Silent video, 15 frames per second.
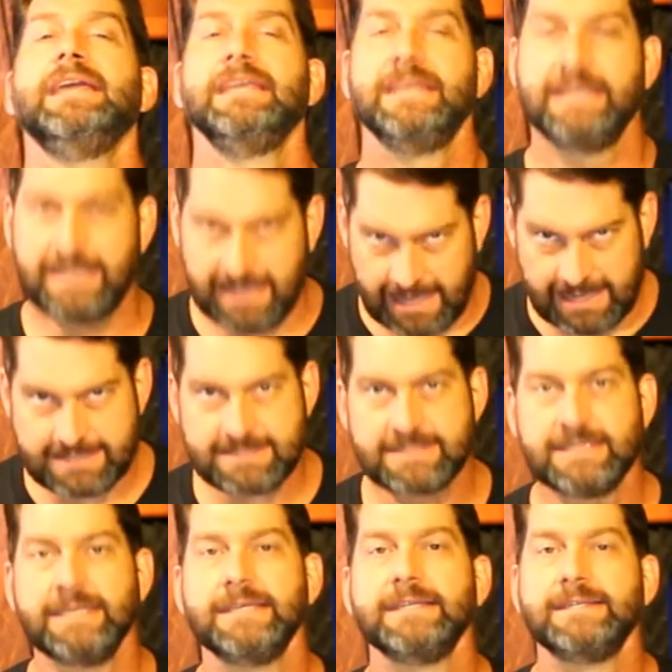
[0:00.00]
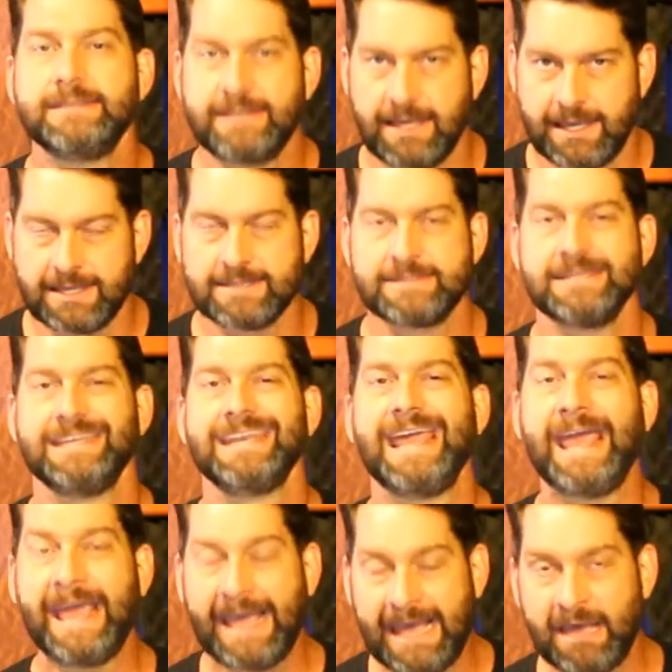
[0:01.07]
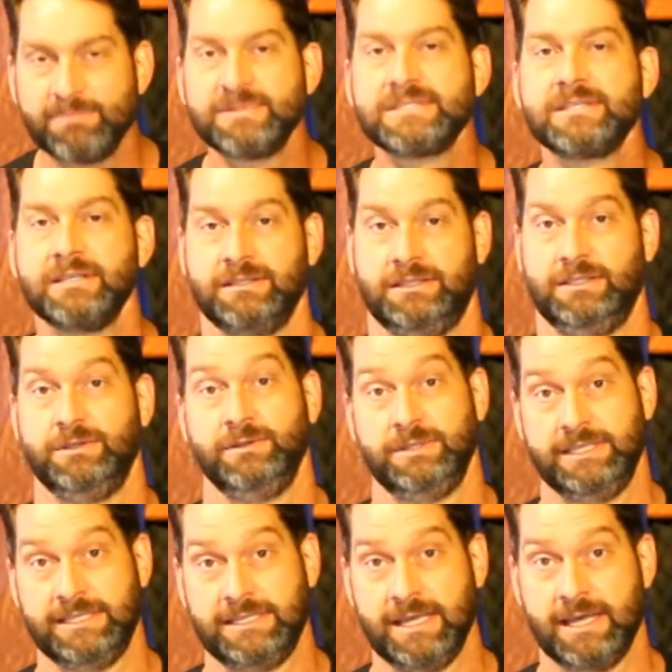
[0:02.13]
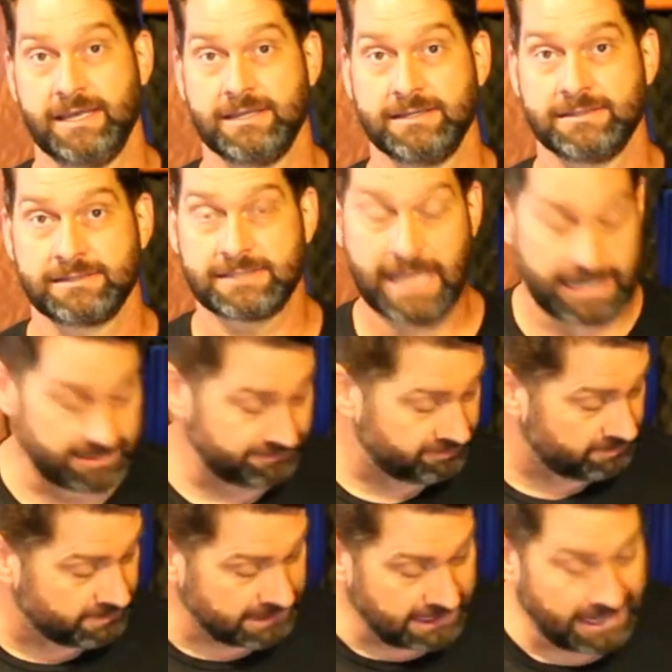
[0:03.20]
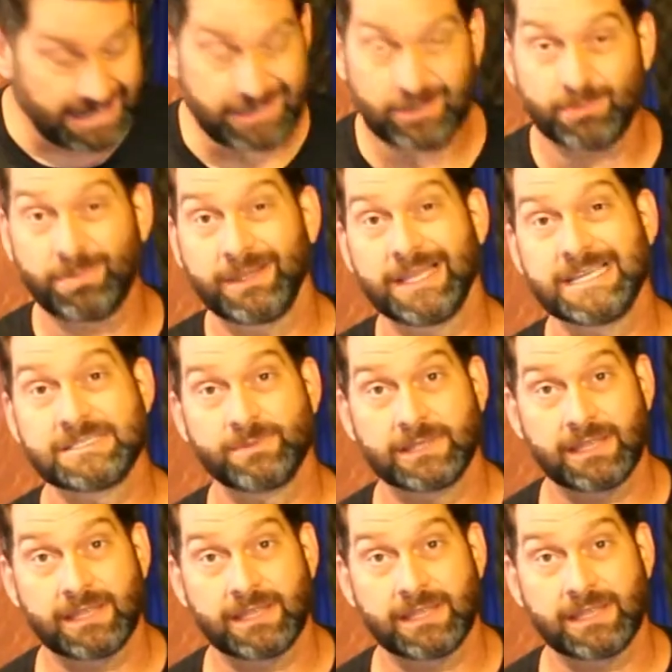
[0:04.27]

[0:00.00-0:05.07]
Yes, it does. It absolutely does. Take it from a guy who plays with